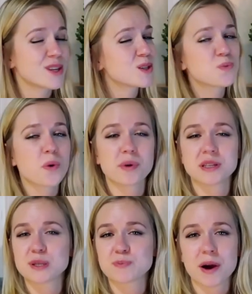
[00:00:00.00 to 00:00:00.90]
This woman
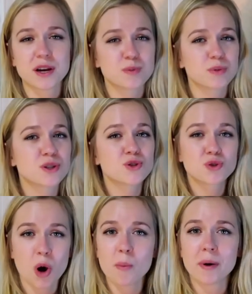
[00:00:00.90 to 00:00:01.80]
inspires me
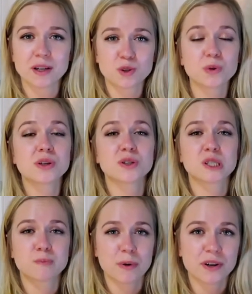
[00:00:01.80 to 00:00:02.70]
so much with her
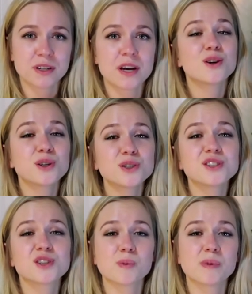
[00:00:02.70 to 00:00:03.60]
spirit and her
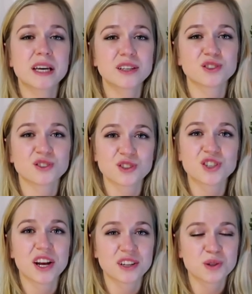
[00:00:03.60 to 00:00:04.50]
determination to
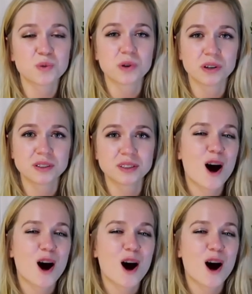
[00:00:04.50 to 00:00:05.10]
change the world.